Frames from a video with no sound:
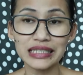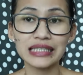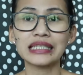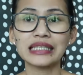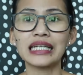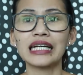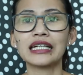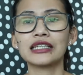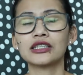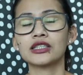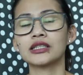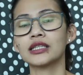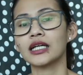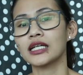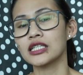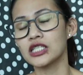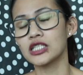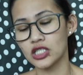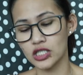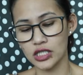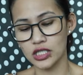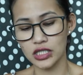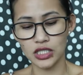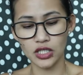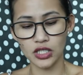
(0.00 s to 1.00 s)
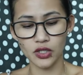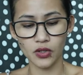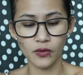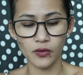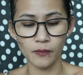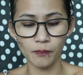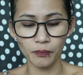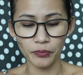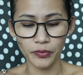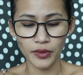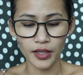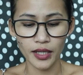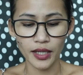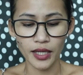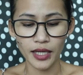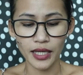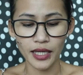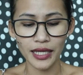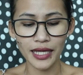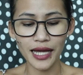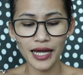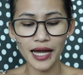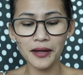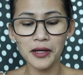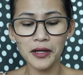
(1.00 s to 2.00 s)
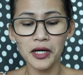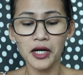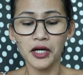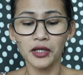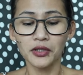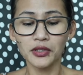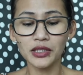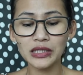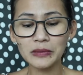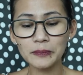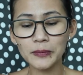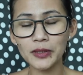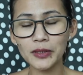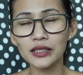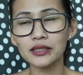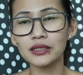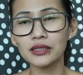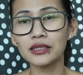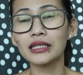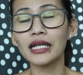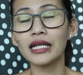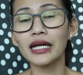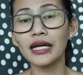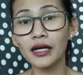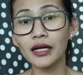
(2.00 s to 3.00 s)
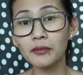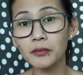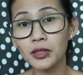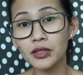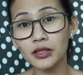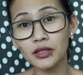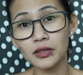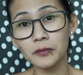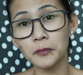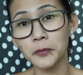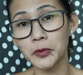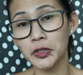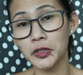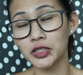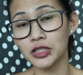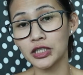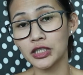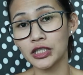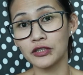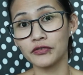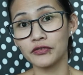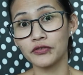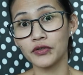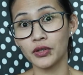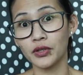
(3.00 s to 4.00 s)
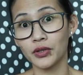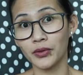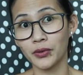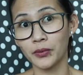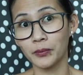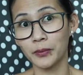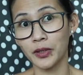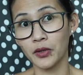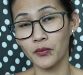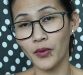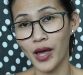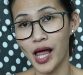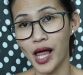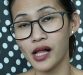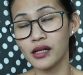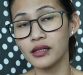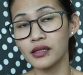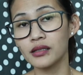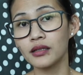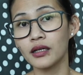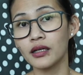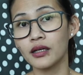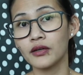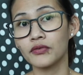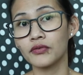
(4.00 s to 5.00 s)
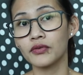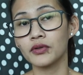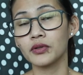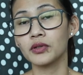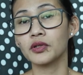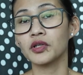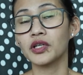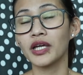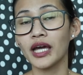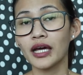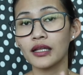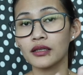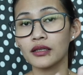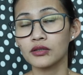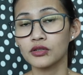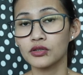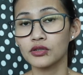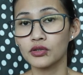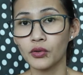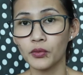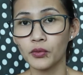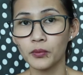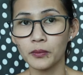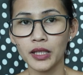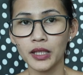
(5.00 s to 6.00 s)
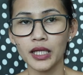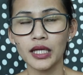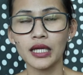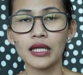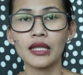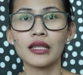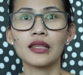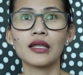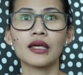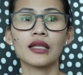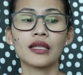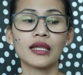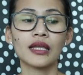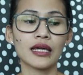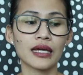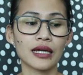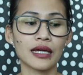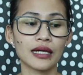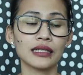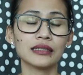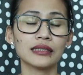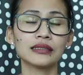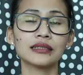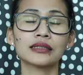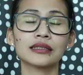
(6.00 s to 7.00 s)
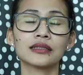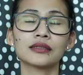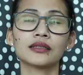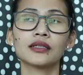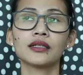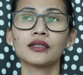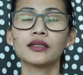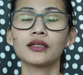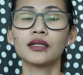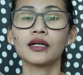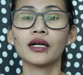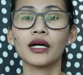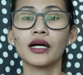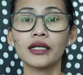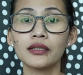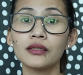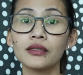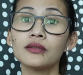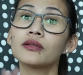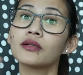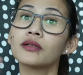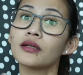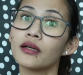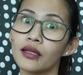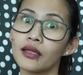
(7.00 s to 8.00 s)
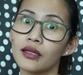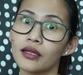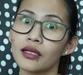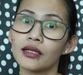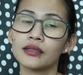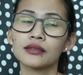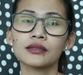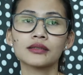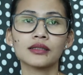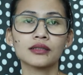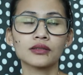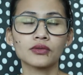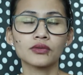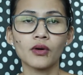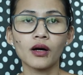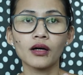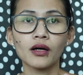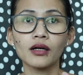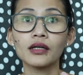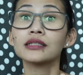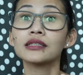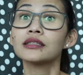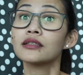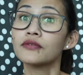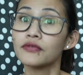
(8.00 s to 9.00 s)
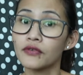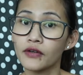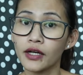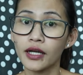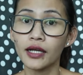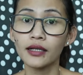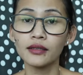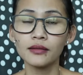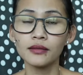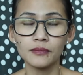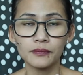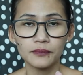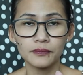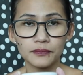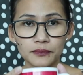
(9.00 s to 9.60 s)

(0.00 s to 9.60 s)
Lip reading: stick to that. So yeah, good person. I am a good person if you know me well. If you get to know me, then yes, I do good things as well as a friend.